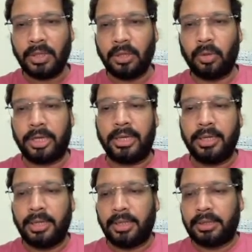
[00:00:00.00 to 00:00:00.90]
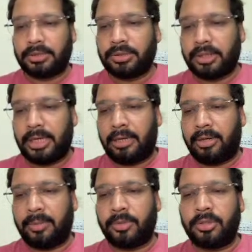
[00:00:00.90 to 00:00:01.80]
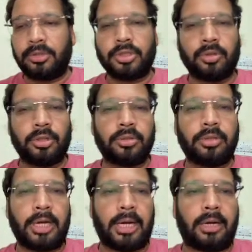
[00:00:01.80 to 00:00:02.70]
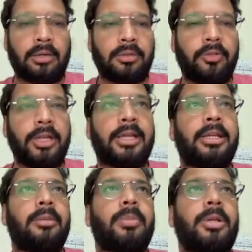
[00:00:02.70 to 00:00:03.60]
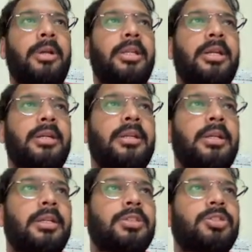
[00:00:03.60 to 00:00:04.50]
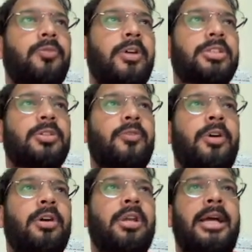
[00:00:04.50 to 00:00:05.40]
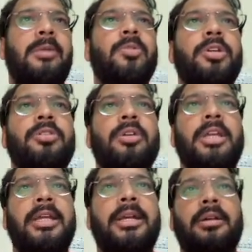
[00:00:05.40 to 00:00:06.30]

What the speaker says: Okay, so now I'm going to show you how we can implement that. So first of all, I'm going to create